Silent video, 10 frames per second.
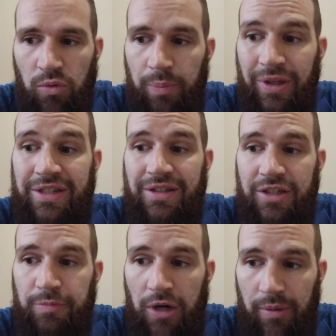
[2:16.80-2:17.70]
replacing
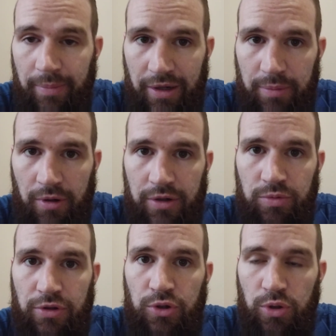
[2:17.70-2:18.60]
these problematic hearts
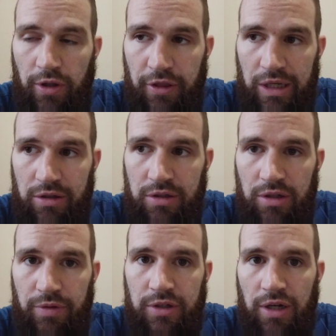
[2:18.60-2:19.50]
with good things.
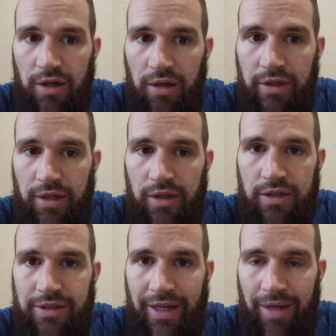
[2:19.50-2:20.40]
The takhliya
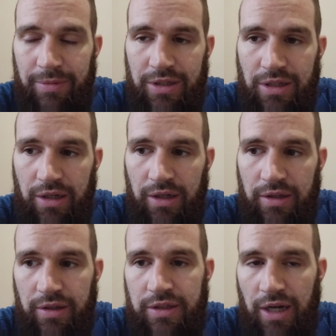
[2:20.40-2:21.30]
is the emptying,
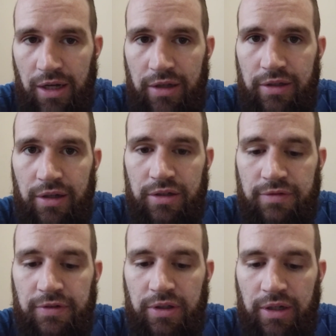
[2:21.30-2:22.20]
and then the tahliya is
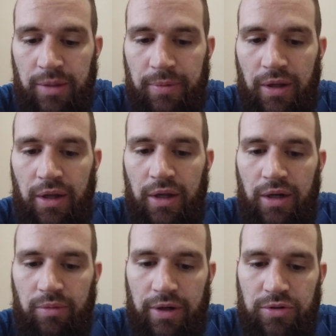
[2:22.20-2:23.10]
filling up.
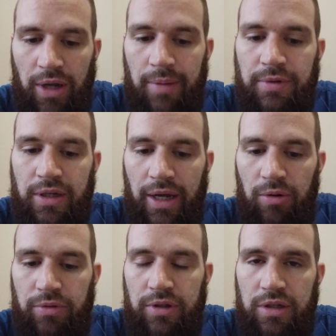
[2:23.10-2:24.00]
Right? So emptying
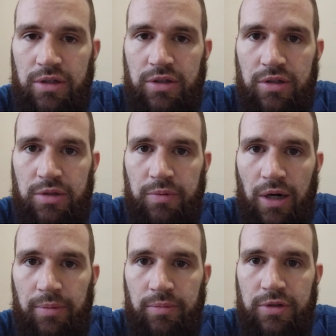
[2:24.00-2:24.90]
out these
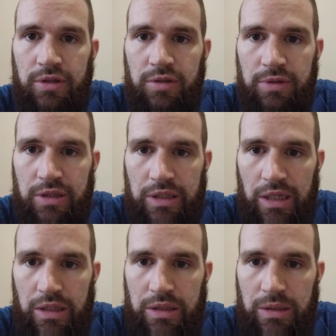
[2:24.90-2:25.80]
problems, these
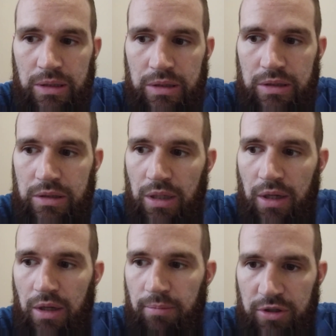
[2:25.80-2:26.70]
mistakes, these
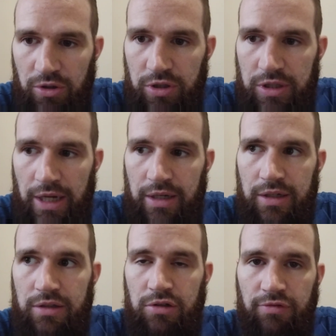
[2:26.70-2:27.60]

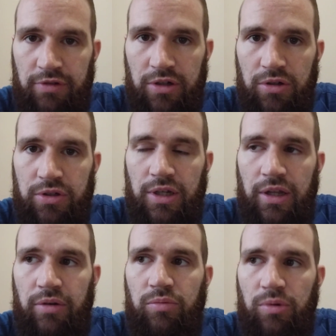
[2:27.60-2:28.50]
misunderstandings, these fears,
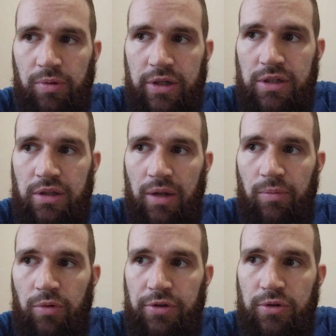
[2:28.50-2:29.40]
and then replacing
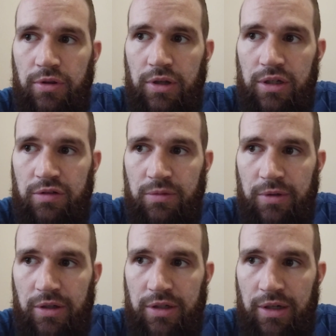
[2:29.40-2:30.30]
them with good things from
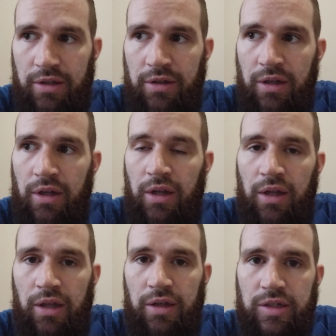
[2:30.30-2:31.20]
Allah Ta'ala
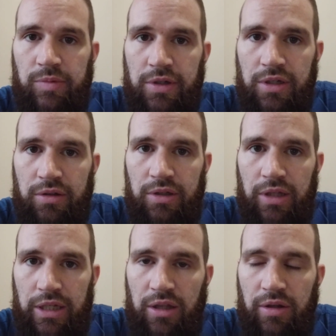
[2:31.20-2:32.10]
is basically
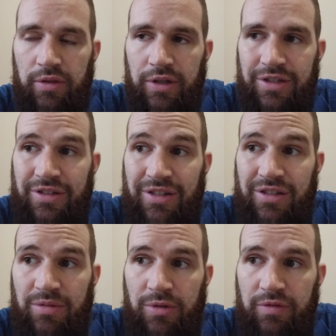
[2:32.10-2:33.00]
like the
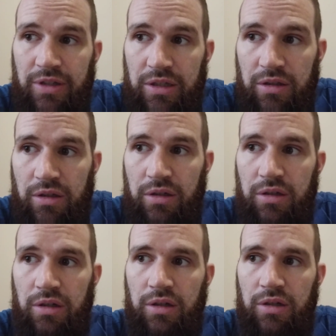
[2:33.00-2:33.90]
system of
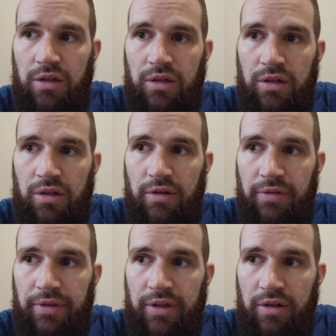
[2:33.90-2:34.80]
healing,
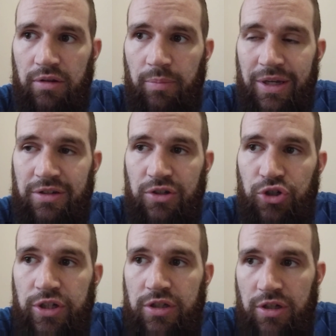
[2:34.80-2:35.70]
the basic
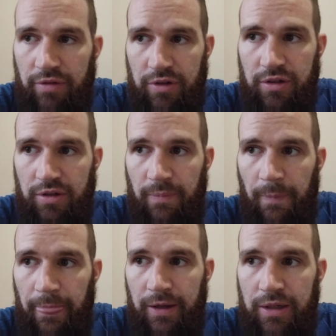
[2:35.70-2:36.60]
gist of it.
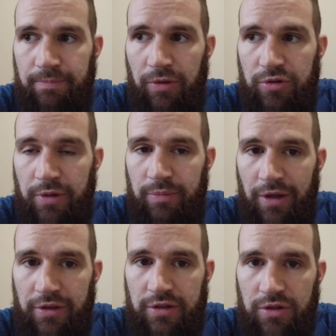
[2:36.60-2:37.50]
And there's many
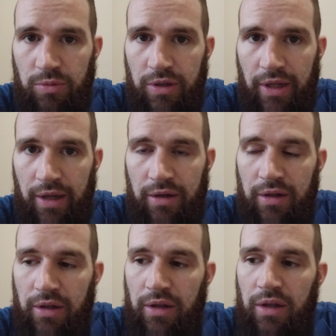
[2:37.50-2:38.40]
methods to doing that,
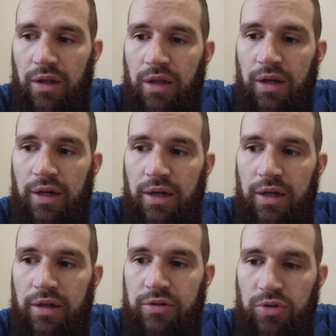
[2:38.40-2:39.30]

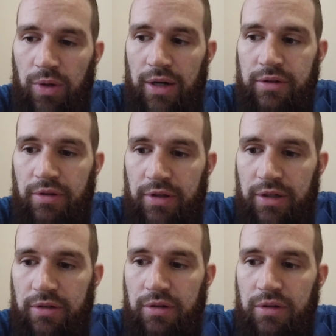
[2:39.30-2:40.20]
dua and
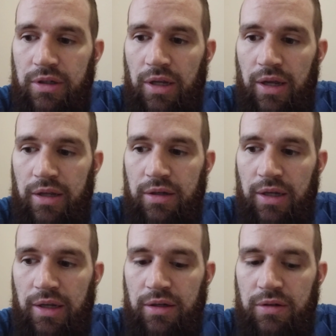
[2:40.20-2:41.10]
dhikr,
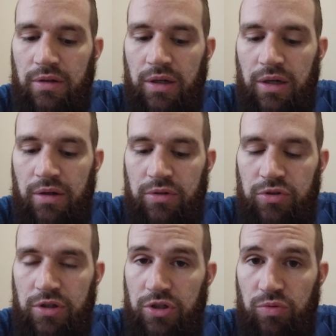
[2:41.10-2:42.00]
and
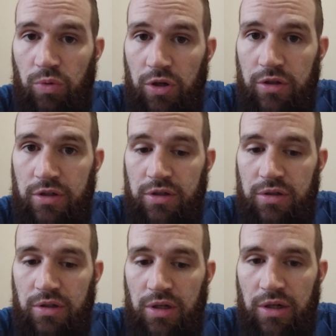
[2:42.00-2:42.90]
using just
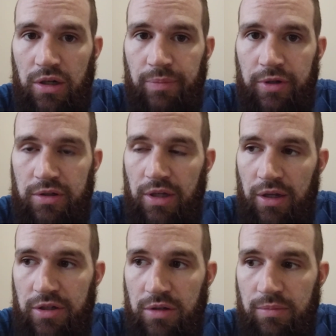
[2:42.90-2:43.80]
words, because the
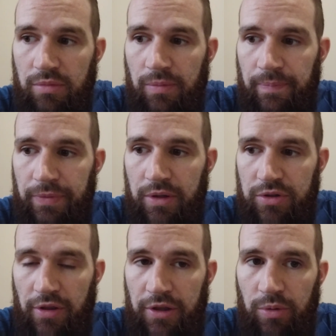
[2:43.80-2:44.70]
ism,
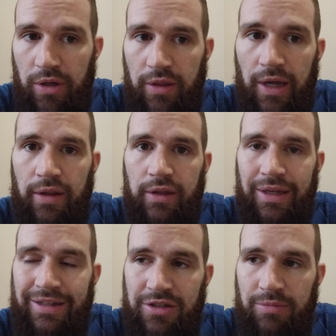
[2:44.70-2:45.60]
there's a theory that
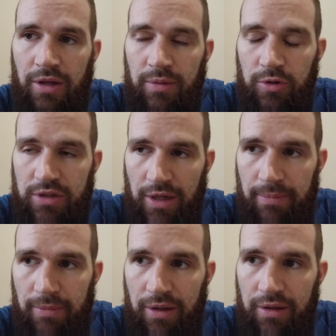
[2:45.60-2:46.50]
the ism and the
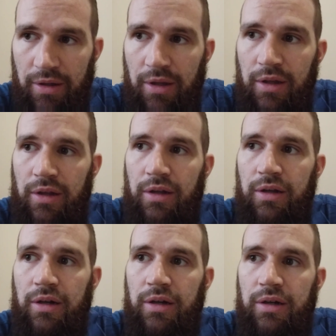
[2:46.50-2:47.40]
musamma
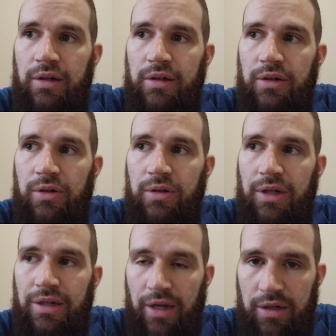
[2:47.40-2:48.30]
are
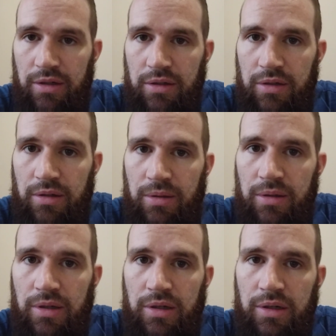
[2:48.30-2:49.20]
connected.
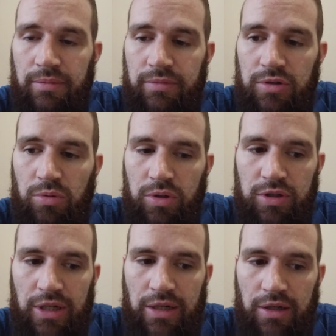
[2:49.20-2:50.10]
So when you
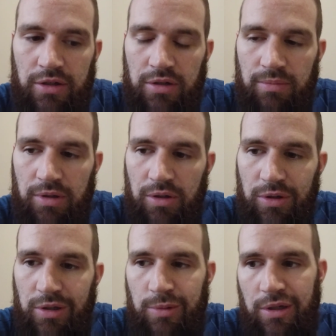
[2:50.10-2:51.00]
say an ism,
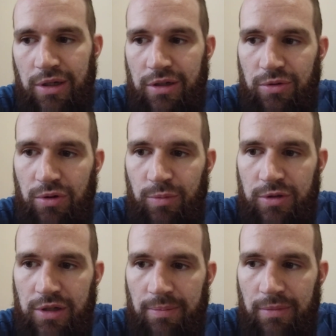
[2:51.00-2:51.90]
it can be connected to a
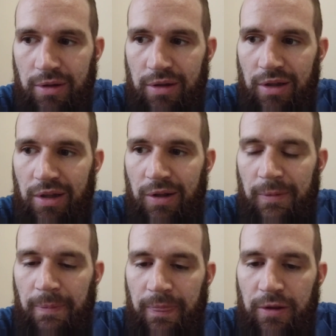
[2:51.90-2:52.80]
musamma,
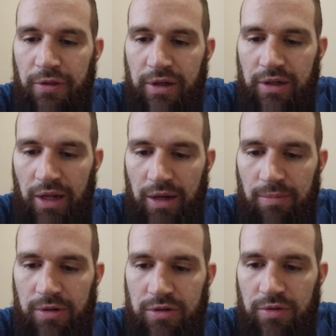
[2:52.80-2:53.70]
the thing
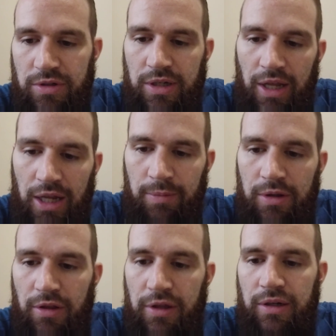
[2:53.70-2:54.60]
named. So there's a name
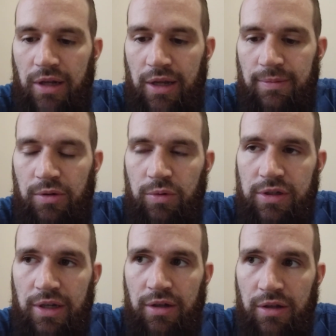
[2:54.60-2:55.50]
and the thing named. When we
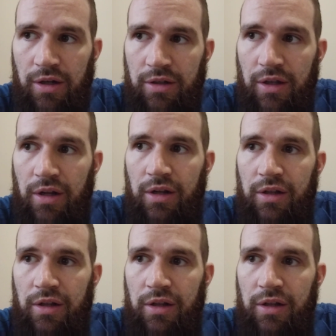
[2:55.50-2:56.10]
say Allah,